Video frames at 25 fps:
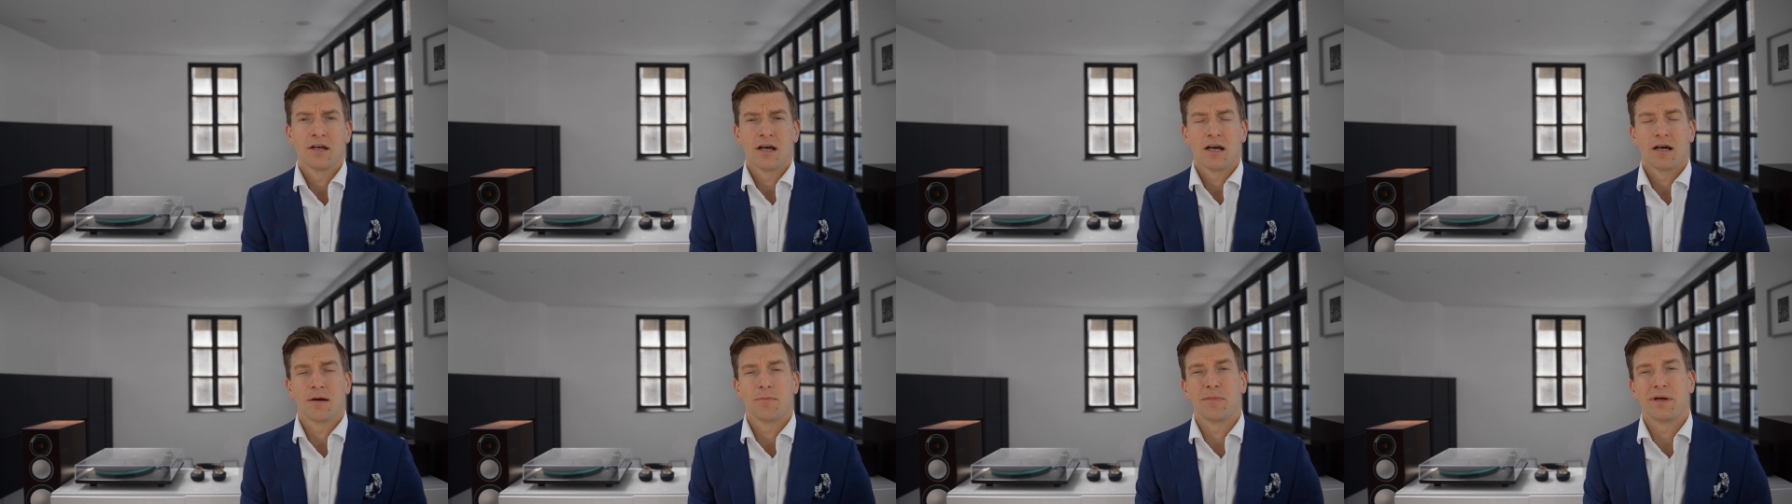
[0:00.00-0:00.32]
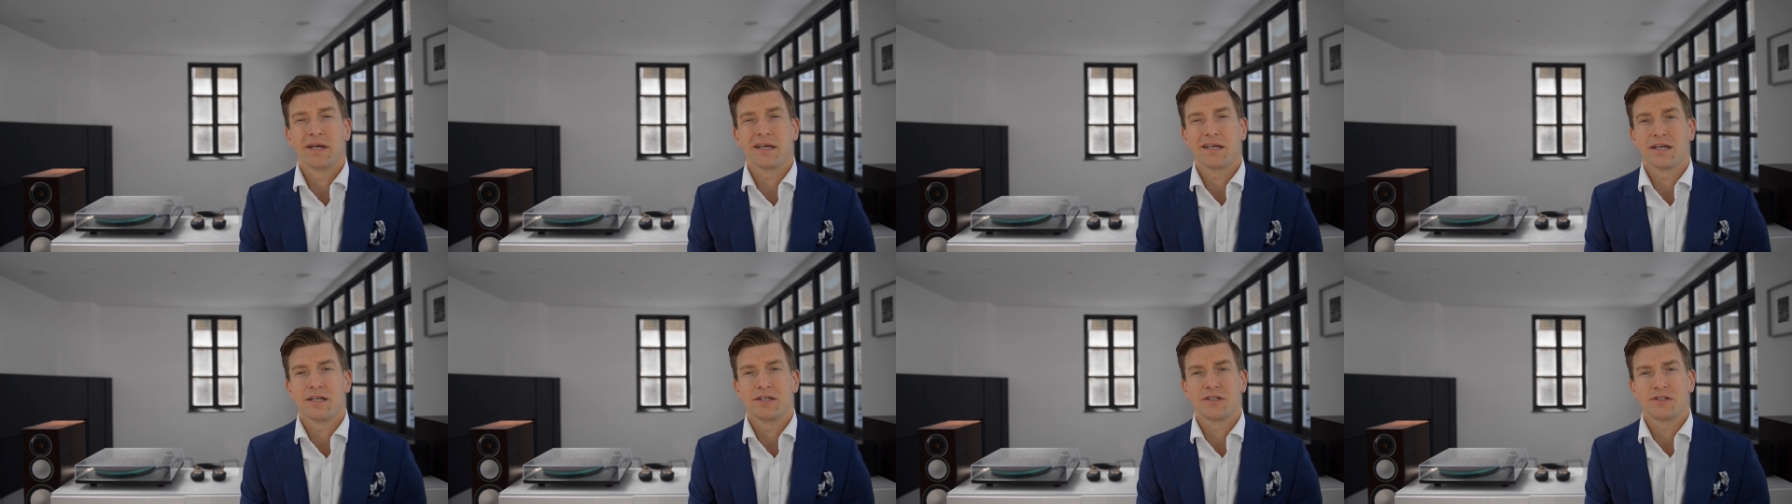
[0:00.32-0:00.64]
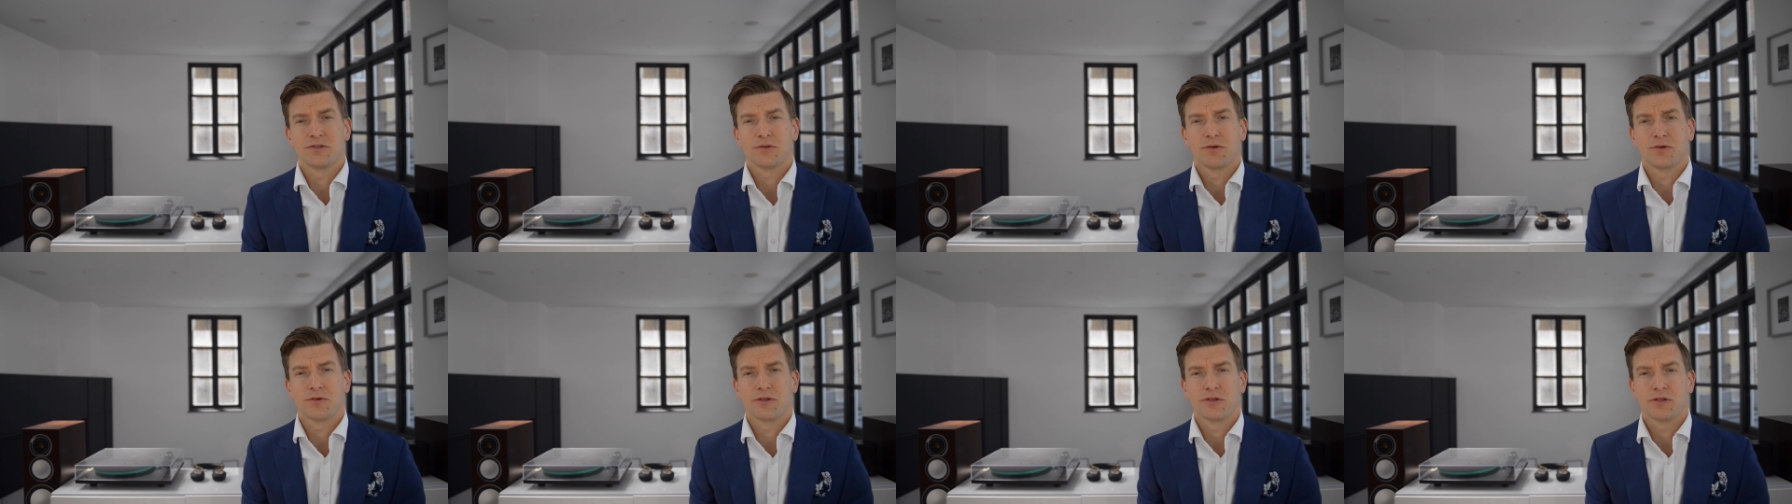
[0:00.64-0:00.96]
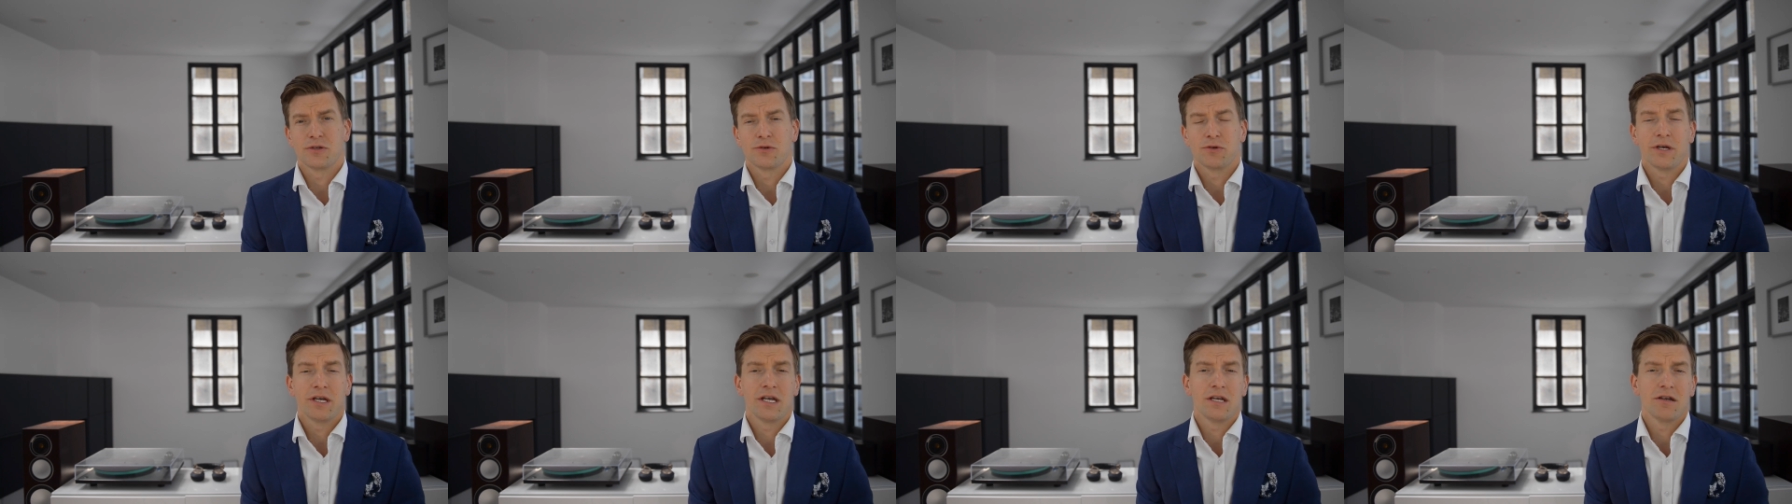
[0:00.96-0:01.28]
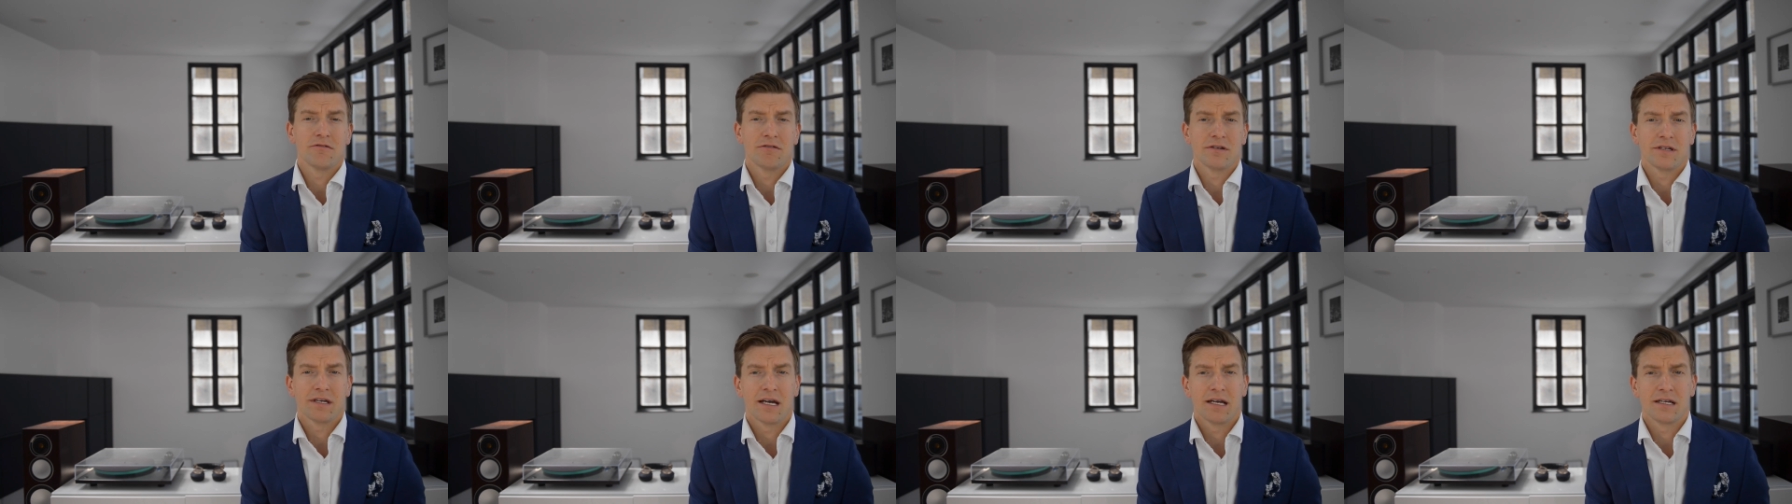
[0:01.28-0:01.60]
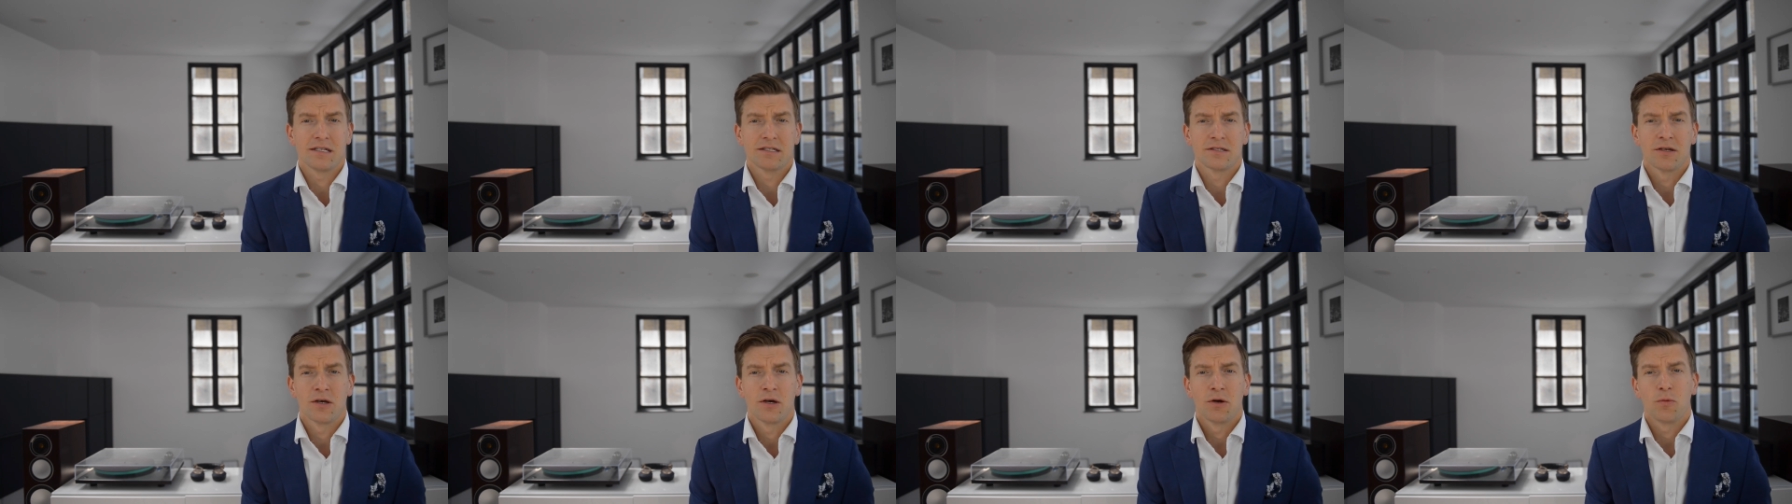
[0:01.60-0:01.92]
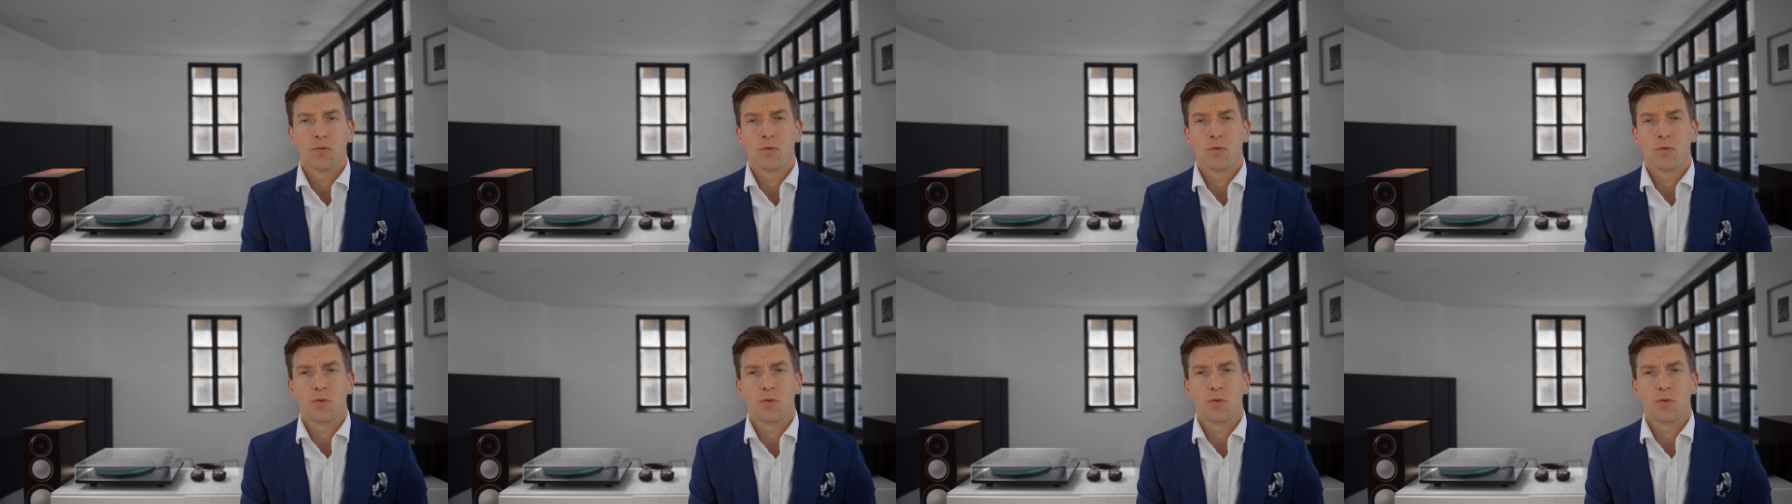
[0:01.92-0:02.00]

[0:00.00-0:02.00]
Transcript: and making sure that your hearing aids